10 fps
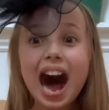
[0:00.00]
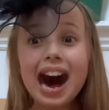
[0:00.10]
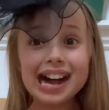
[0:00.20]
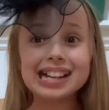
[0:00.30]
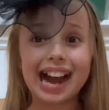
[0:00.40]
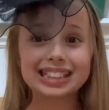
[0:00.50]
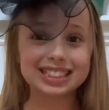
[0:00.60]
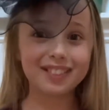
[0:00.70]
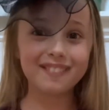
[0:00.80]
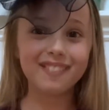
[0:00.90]
I
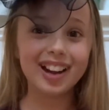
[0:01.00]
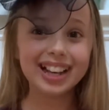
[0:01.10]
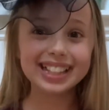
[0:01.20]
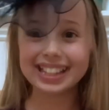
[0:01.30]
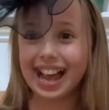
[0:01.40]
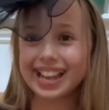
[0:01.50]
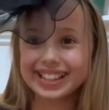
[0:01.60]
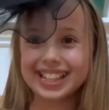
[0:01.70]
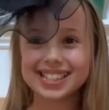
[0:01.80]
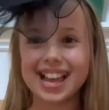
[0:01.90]
actually really like
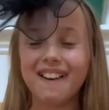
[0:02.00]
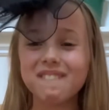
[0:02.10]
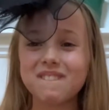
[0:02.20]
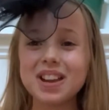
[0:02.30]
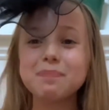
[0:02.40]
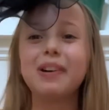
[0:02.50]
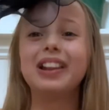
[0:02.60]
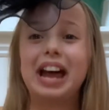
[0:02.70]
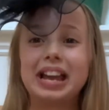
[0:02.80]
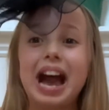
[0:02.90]
this outfit, but
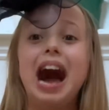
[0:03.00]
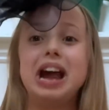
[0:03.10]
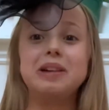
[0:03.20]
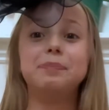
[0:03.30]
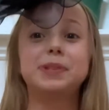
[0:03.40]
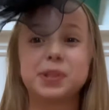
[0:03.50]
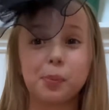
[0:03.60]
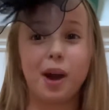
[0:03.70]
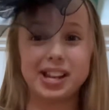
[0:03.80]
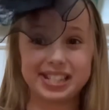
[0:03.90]
like I am
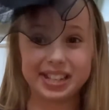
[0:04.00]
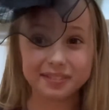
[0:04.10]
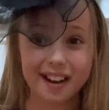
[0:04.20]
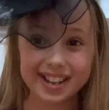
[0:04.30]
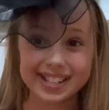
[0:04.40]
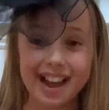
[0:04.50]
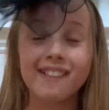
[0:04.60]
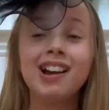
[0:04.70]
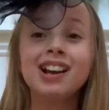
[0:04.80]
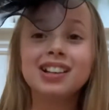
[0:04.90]
sweating right
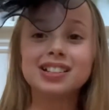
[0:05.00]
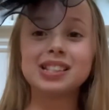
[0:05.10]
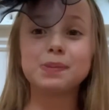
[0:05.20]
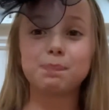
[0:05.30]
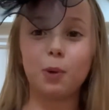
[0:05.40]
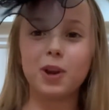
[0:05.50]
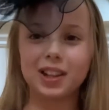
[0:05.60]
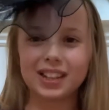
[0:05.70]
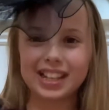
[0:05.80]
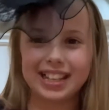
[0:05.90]
now because it's
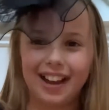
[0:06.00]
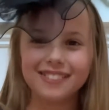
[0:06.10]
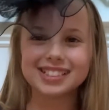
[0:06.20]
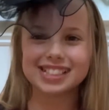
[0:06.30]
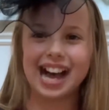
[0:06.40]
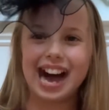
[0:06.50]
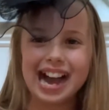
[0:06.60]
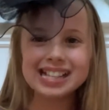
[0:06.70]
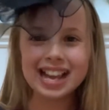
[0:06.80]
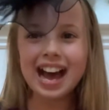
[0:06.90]
boiling
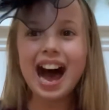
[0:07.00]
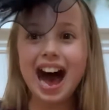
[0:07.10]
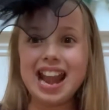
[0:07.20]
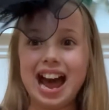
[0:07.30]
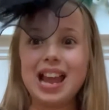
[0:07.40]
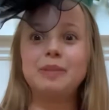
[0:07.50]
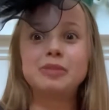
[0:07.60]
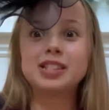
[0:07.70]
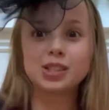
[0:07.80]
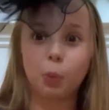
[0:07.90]
outside and I am
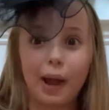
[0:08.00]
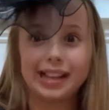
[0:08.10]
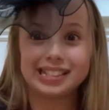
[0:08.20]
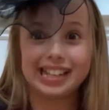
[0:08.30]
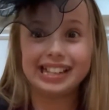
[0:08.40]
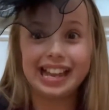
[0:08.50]
sweating